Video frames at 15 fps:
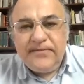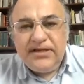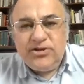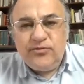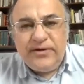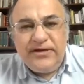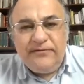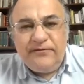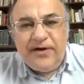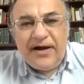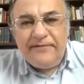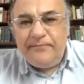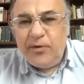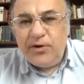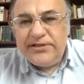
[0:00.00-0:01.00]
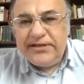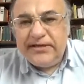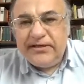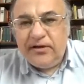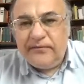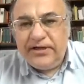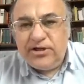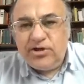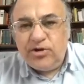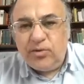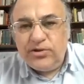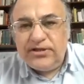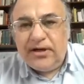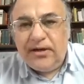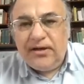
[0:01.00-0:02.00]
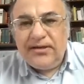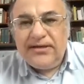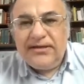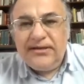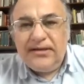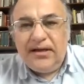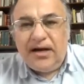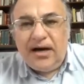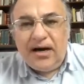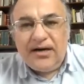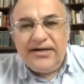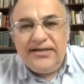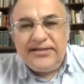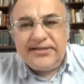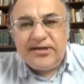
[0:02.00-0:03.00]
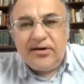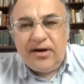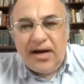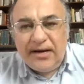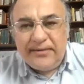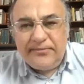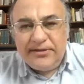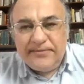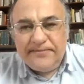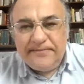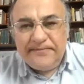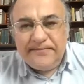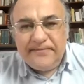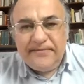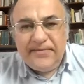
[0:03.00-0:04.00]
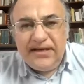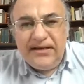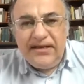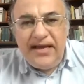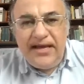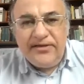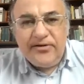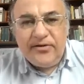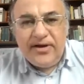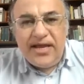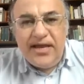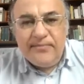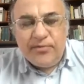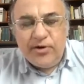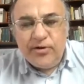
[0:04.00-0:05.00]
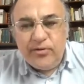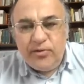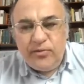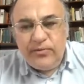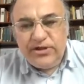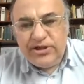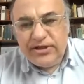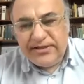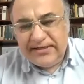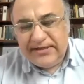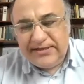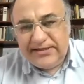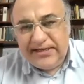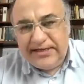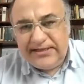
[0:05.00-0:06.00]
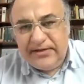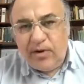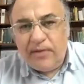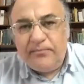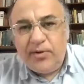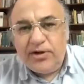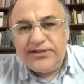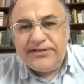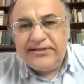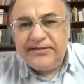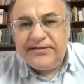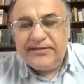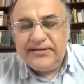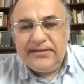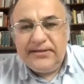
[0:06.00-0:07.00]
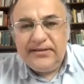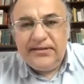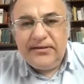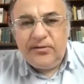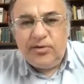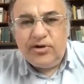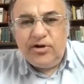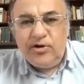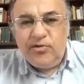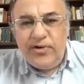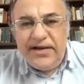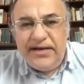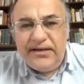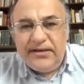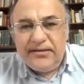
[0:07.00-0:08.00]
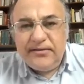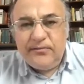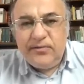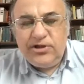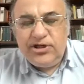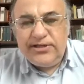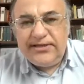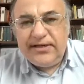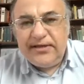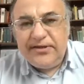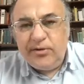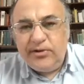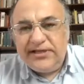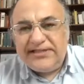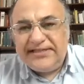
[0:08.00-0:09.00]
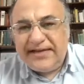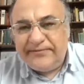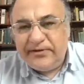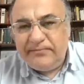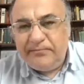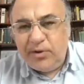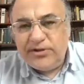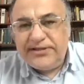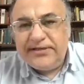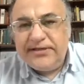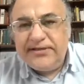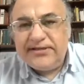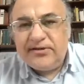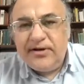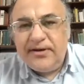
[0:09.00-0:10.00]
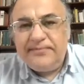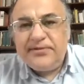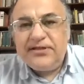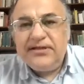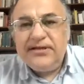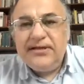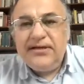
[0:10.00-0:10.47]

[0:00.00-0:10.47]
25% of the total, are inscribed in either Hebrew, which is 61%, or Greek, which is 37% script.